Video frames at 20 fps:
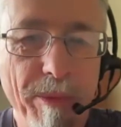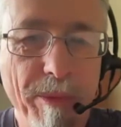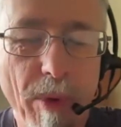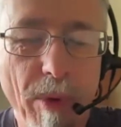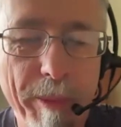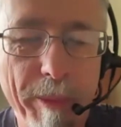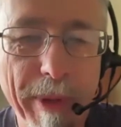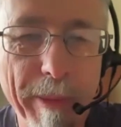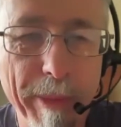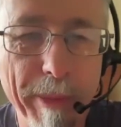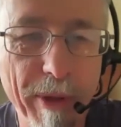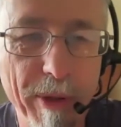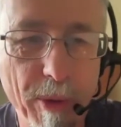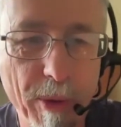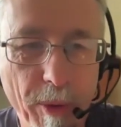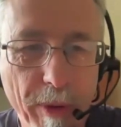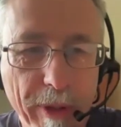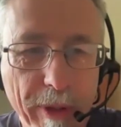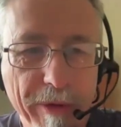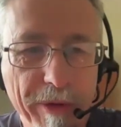what people are
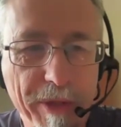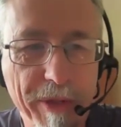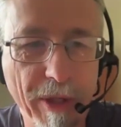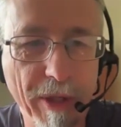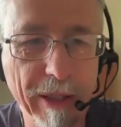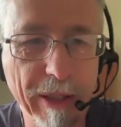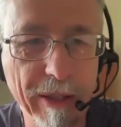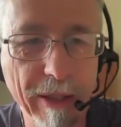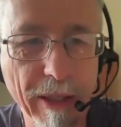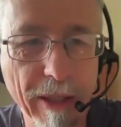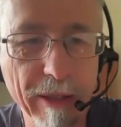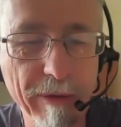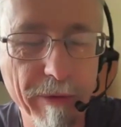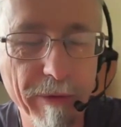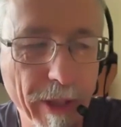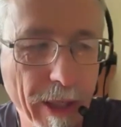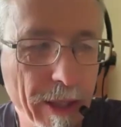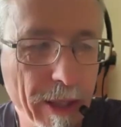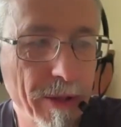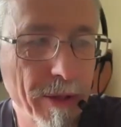calling the psychedelic
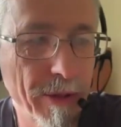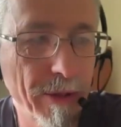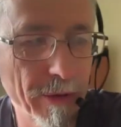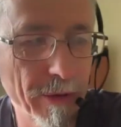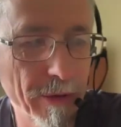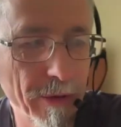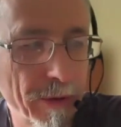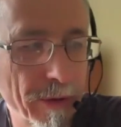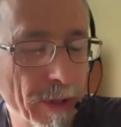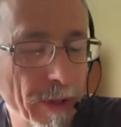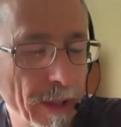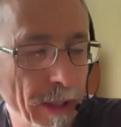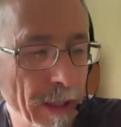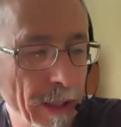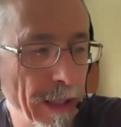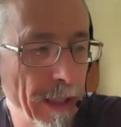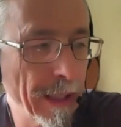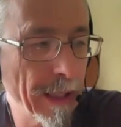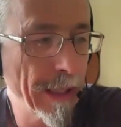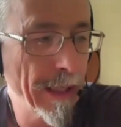renaissance.
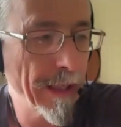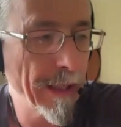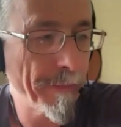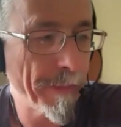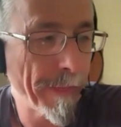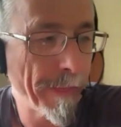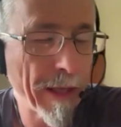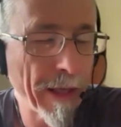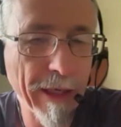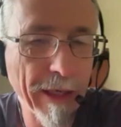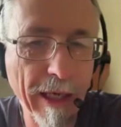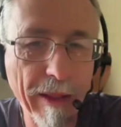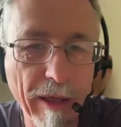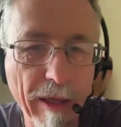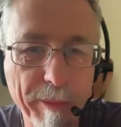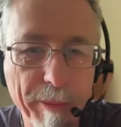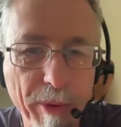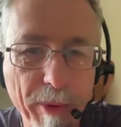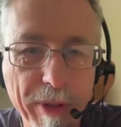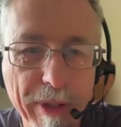And at
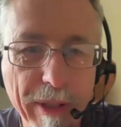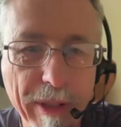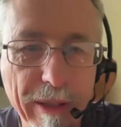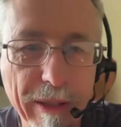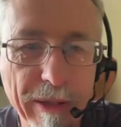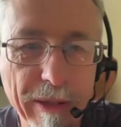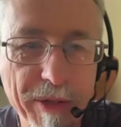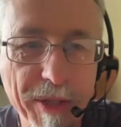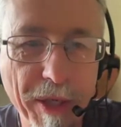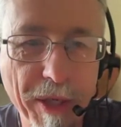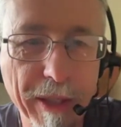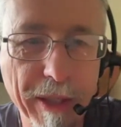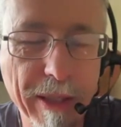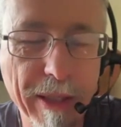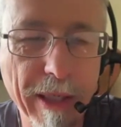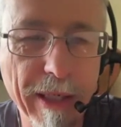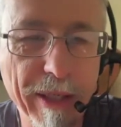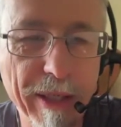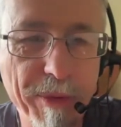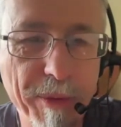that point,
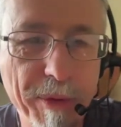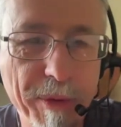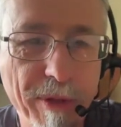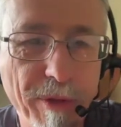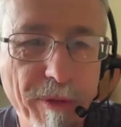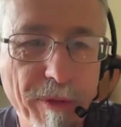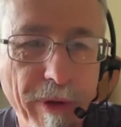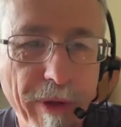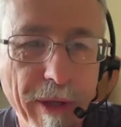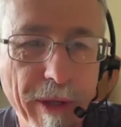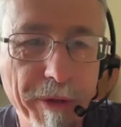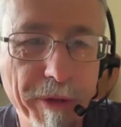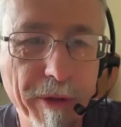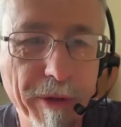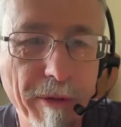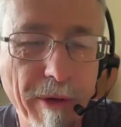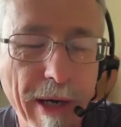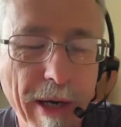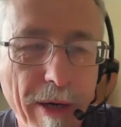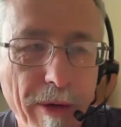psychedelics were still very
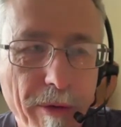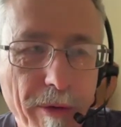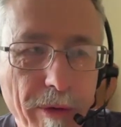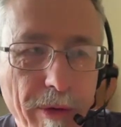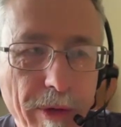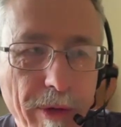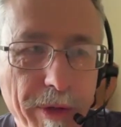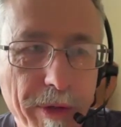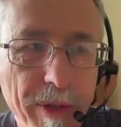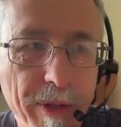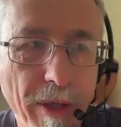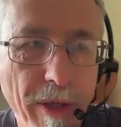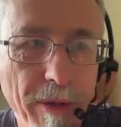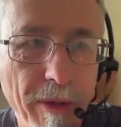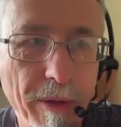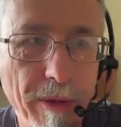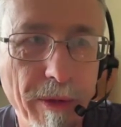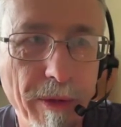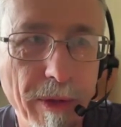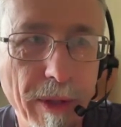underground. And
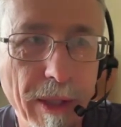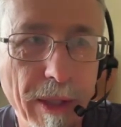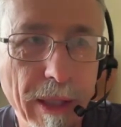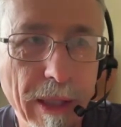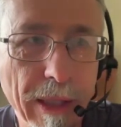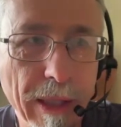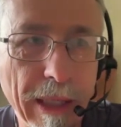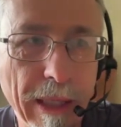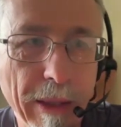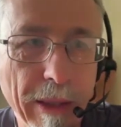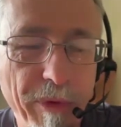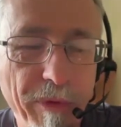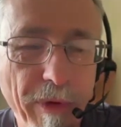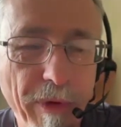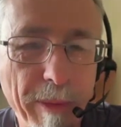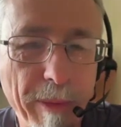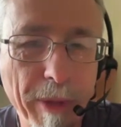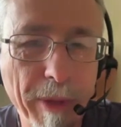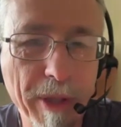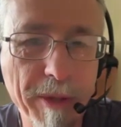so it was
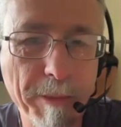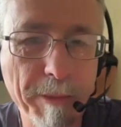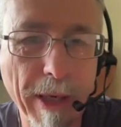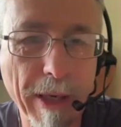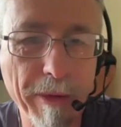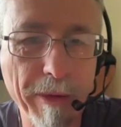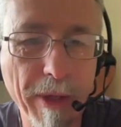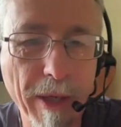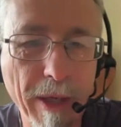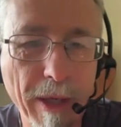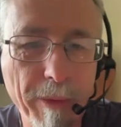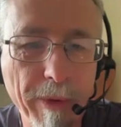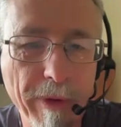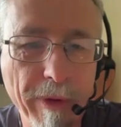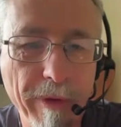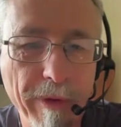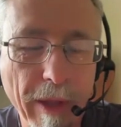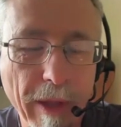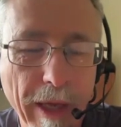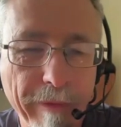very much bound up with
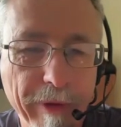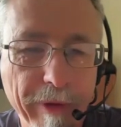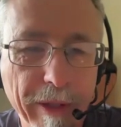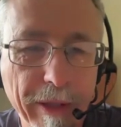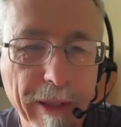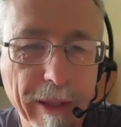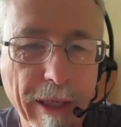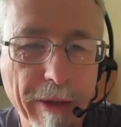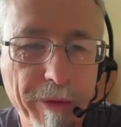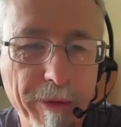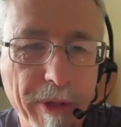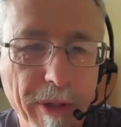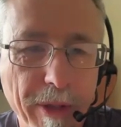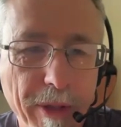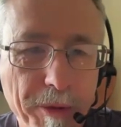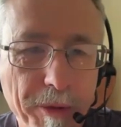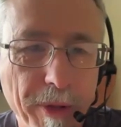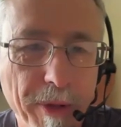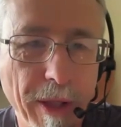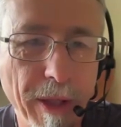having a
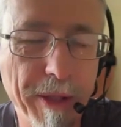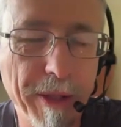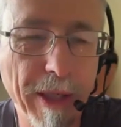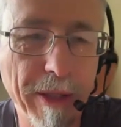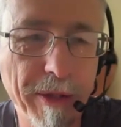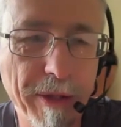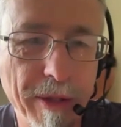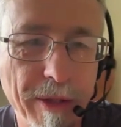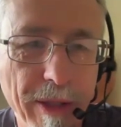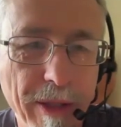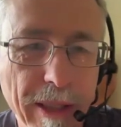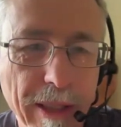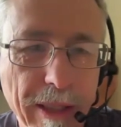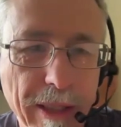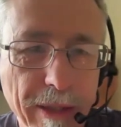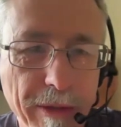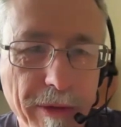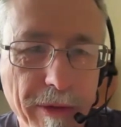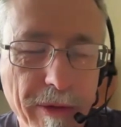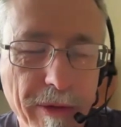countercultural identity,
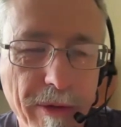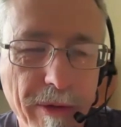and